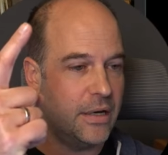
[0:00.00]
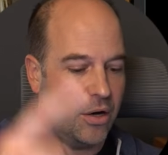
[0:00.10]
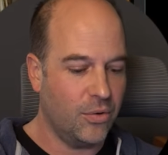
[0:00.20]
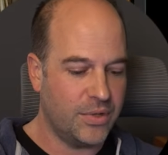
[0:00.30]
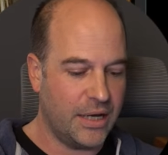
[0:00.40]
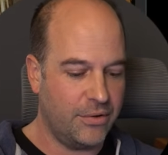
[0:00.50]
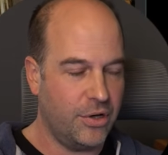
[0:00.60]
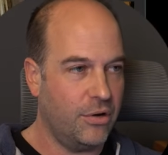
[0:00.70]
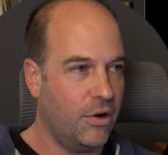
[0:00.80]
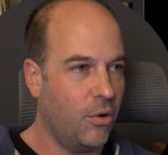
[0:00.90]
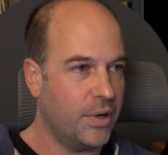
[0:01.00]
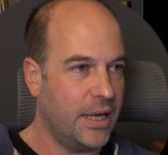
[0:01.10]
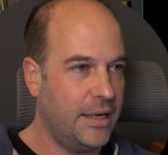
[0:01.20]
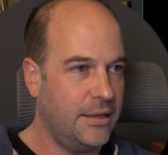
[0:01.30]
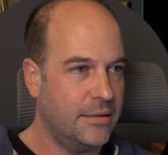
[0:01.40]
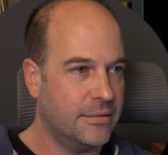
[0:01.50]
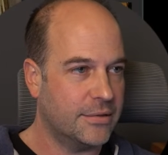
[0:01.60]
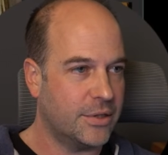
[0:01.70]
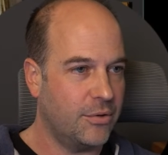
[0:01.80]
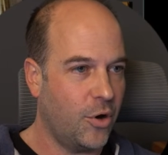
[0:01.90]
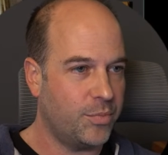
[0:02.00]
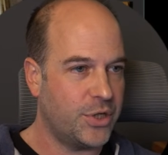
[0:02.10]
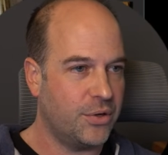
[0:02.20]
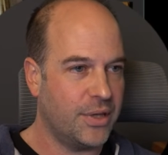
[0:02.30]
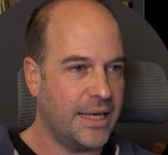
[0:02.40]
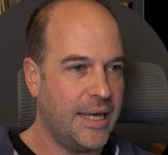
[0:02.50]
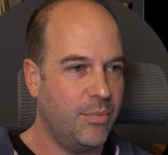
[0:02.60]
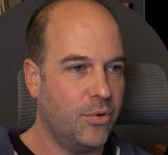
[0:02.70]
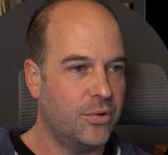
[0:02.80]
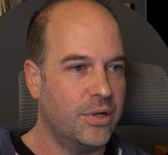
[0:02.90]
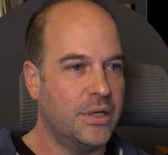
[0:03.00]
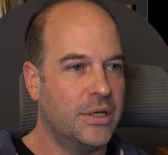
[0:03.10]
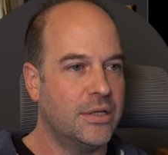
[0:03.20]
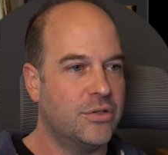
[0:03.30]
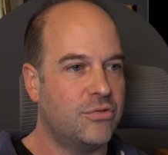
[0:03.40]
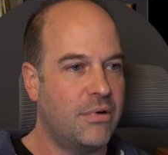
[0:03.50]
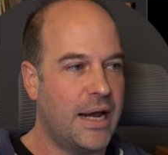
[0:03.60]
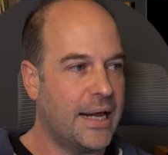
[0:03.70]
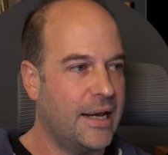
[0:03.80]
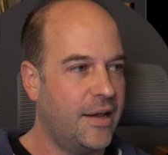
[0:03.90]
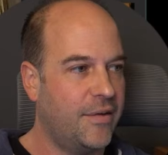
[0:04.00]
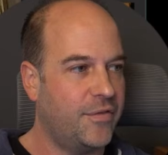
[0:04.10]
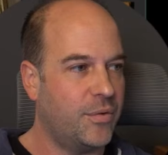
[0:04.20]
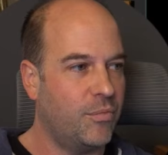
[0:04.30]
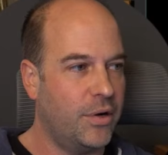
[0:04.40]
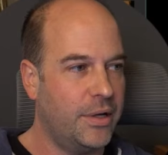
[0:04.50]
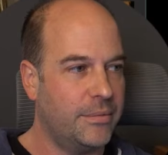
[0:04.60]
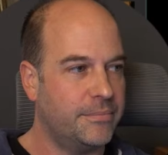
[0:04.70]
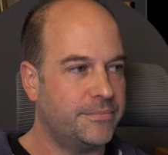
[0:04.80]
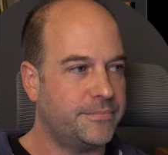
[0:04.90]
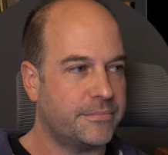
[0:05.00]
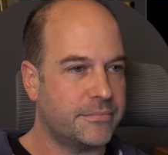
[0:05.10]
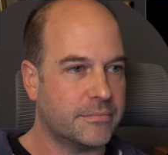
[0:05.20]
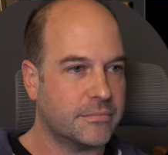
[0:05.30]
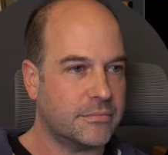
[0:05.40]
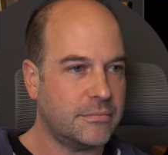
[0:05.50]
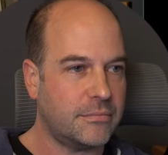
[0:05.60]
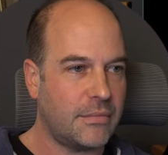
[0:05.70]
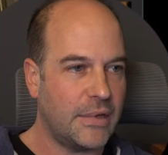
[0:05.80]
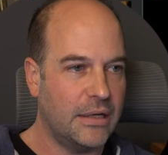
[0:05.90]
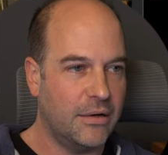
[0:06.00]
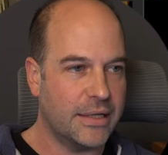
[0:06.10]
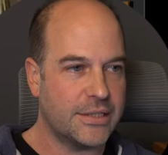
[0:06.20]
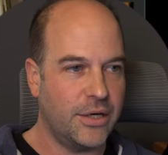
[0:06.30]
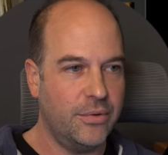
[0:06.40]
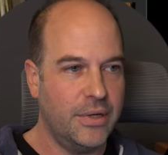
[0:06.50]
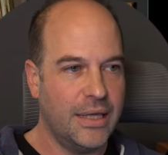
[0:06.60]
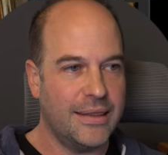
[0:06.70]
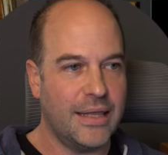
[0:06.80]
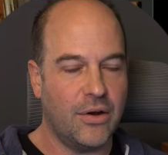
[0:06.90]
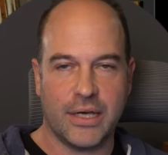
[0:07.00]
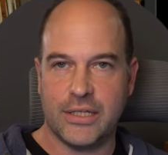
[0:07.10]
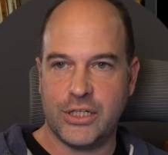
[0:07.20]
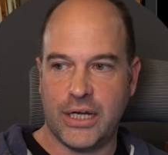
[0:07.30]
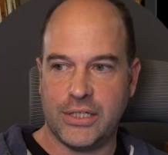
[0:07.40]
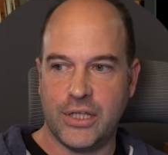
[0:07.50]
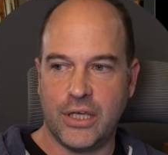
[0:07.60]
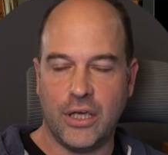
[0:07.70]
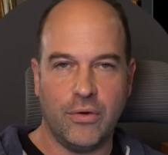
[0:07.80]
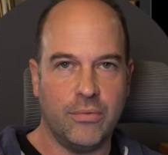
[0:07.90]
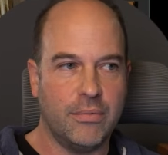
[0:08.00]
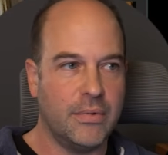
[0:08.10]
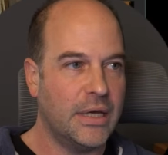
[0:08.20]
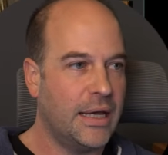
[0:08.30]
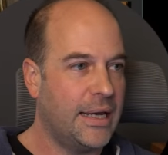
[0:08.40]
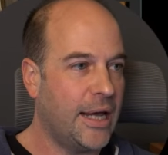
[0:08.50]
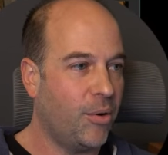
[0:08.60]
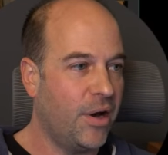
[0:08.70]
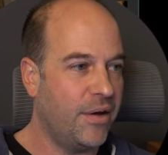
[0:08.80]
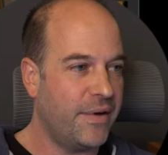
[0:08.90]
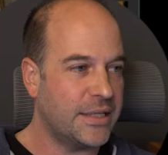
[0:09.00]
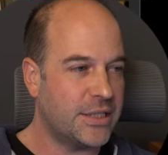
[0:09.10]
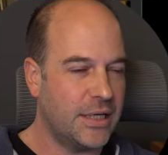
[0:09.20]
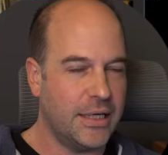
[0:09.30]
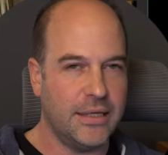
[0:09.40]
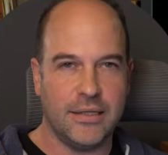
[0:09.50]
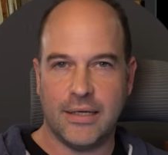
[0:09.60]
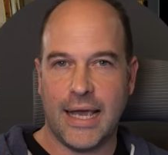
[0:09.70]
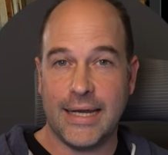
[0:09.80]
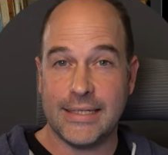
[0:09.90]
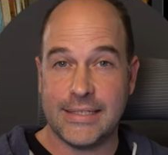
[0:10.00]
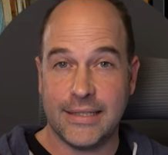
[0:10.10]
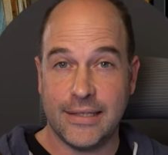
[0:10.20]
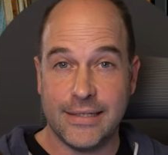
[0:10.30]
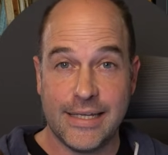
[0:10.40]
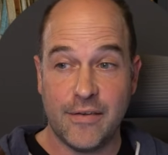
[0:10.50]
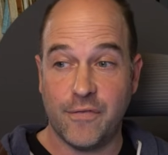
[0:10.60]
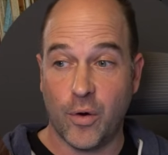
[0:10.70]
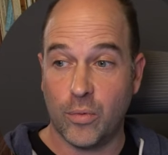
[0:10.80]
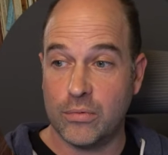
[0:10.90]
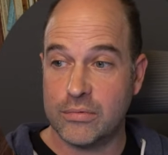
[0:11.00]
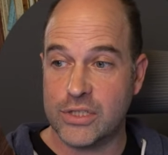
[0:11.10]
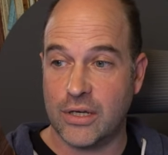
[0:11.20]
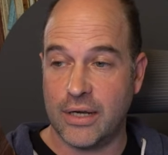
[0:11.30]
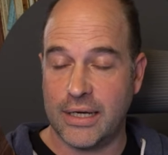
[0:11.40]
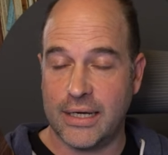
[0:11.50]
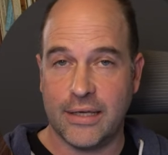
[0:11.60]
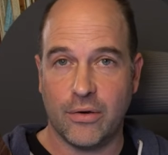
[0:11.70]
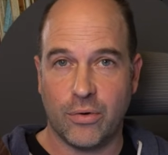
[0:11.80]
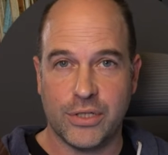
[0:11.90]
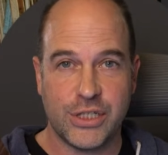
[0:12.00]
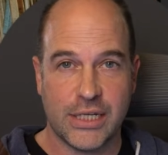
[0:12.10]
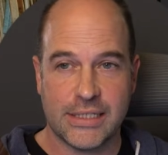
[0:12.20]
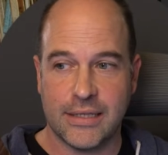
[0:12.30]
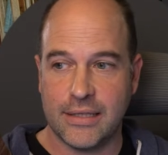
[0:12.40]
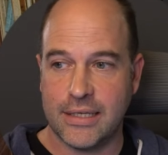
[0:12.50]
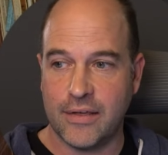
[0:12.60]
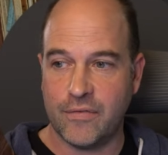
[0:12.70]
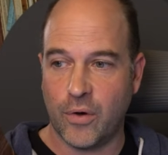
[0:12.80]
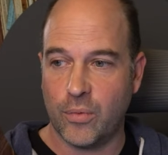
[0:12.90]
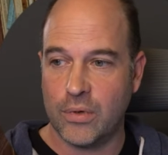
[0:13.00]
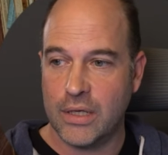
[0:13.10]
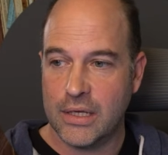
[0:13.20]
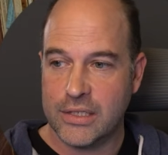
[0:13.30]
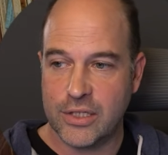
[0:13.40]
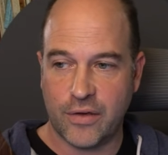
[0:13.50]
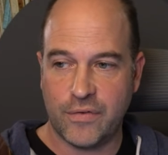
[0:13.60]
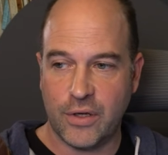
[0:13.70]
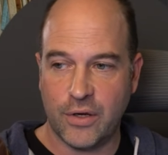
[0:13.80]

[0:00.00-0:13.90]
Hold down your Alt key, so Option on the keyboard, drag left and right, like so. Then I can change the hue. Now I've actually edited the default slightly, or adjusted the default. So if you